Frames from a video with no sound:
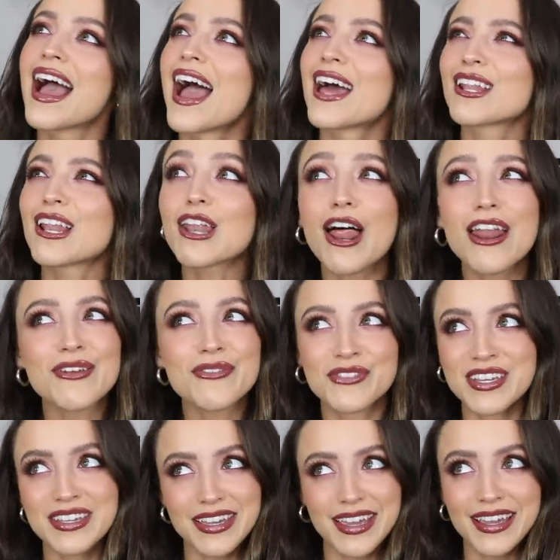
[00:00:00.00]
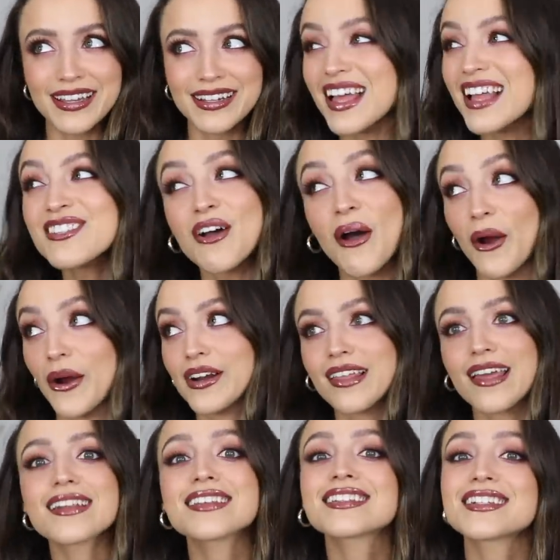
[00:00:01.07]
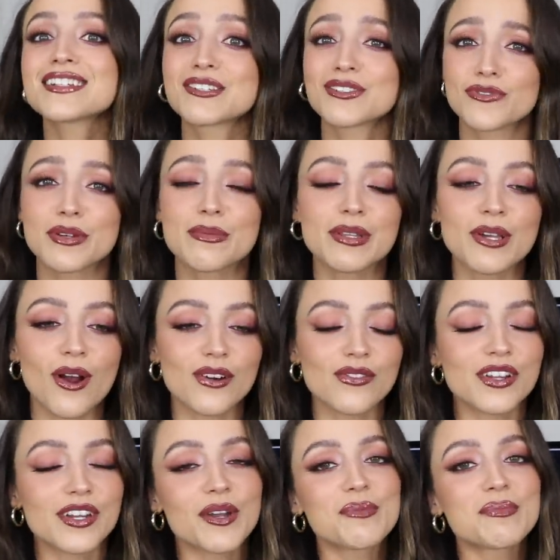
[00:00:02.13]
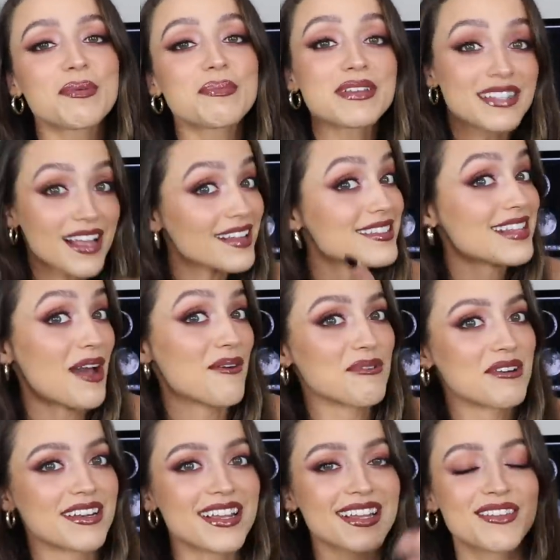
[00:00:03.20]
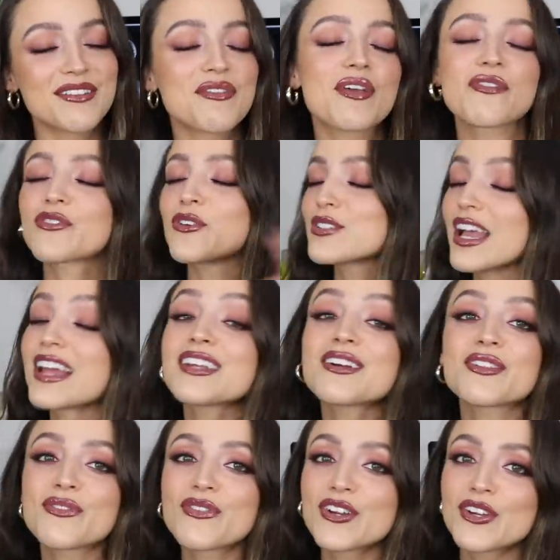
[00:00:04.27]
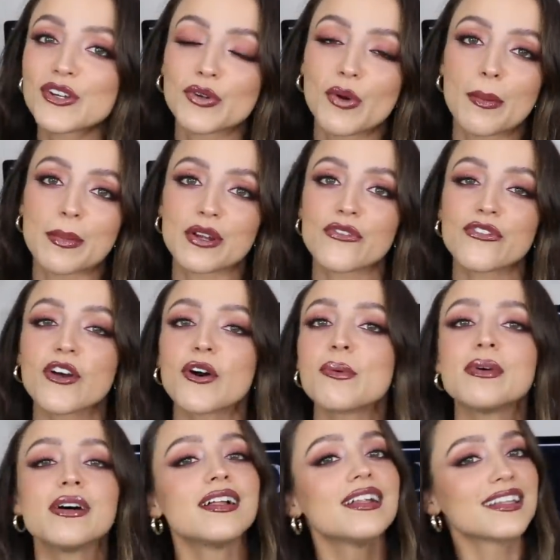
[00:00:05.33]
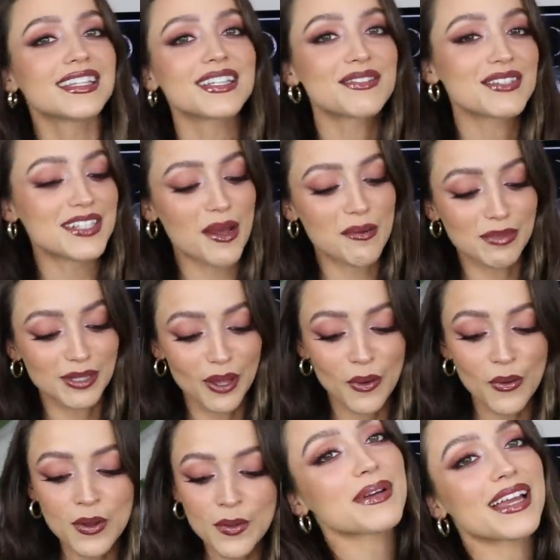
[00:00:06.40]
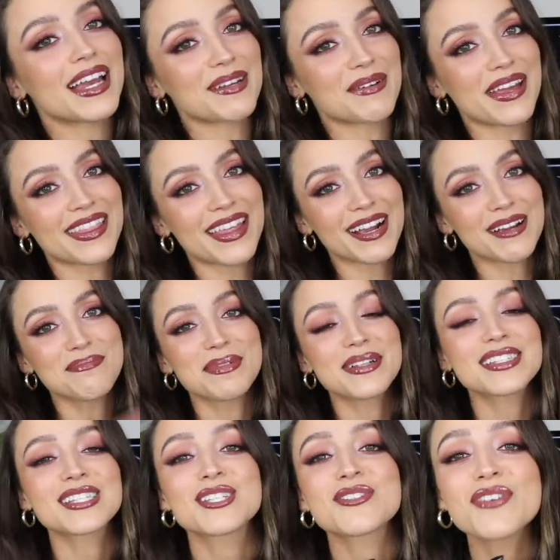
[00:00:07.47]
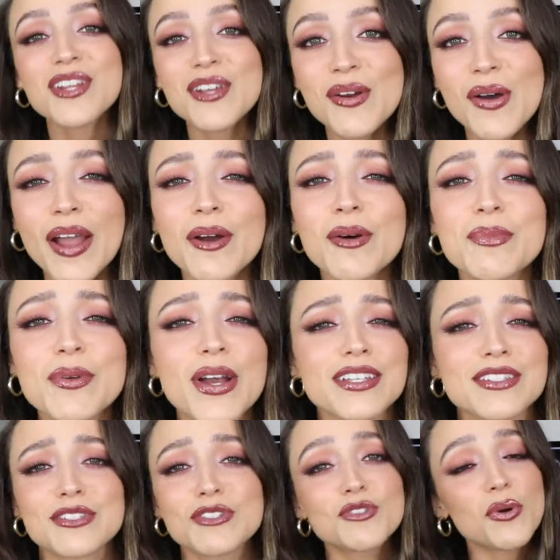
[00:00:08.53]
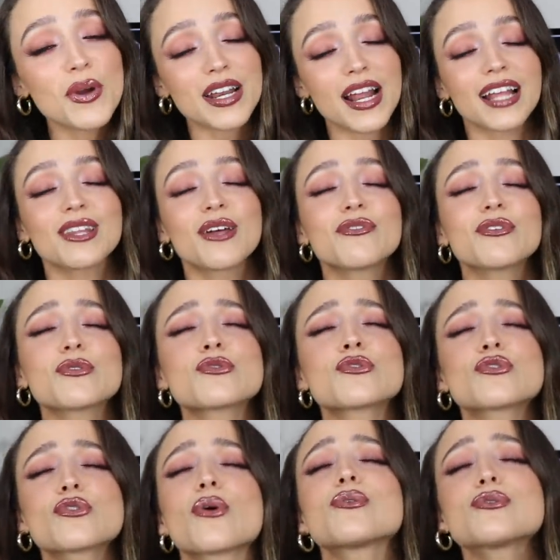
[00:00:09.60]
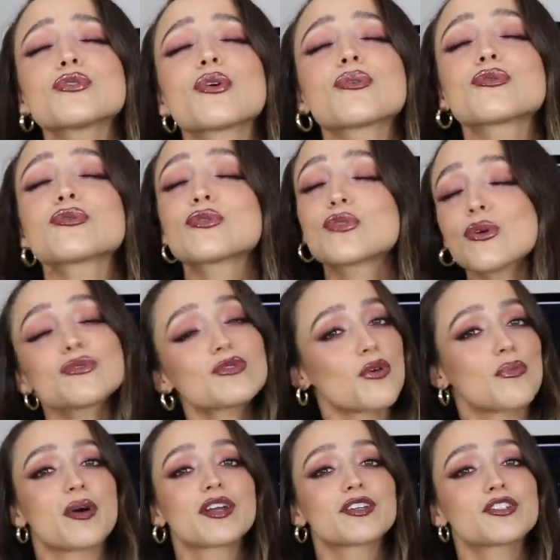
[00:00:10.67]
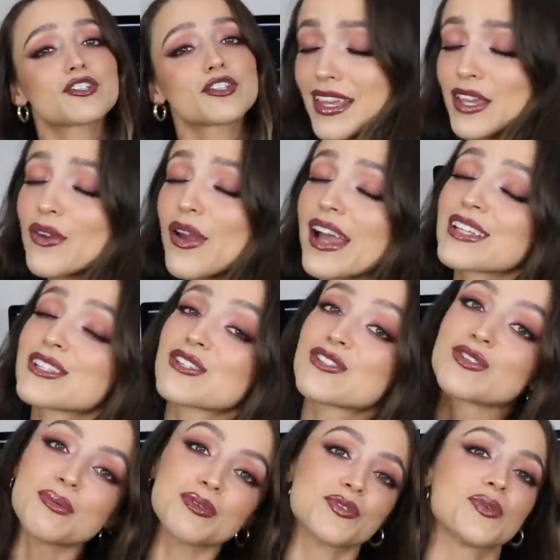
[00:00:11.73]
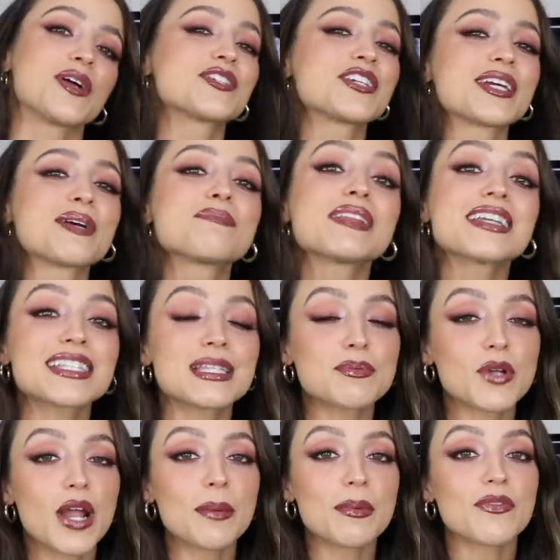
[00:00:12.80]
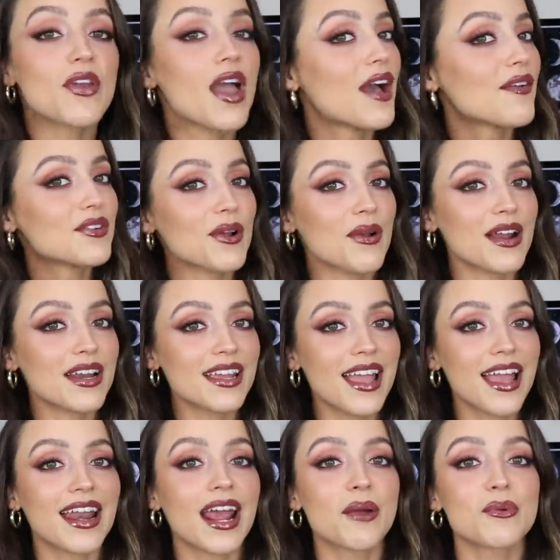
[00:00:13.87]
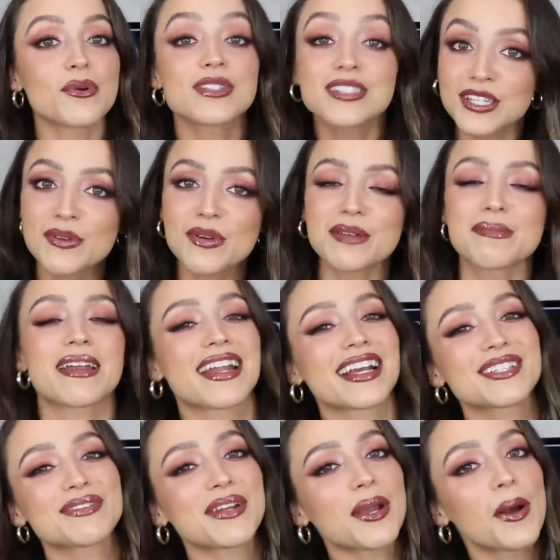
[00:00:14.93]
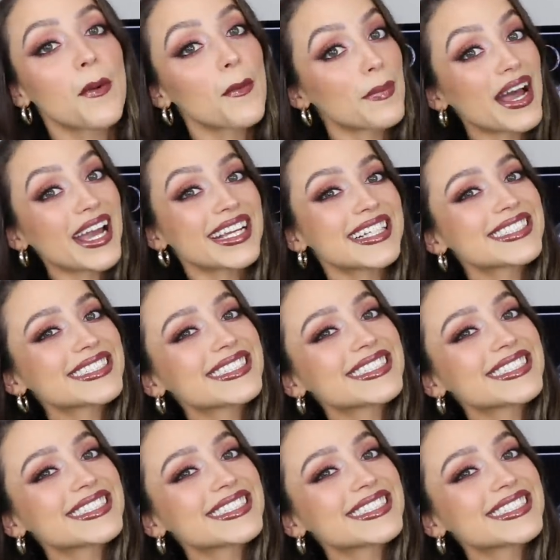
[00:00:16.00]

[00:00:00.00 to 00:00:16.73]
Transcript: and a lot of thinking that's hard that is an extremely hard video but besides that one if there's any other video you want me to film leave it down below but anyway that completes this video I hope you guys enjoyed I love you so so so so much thank you guys so much for watching please subscribe if you haven't already and I will see you in my next video. Bye.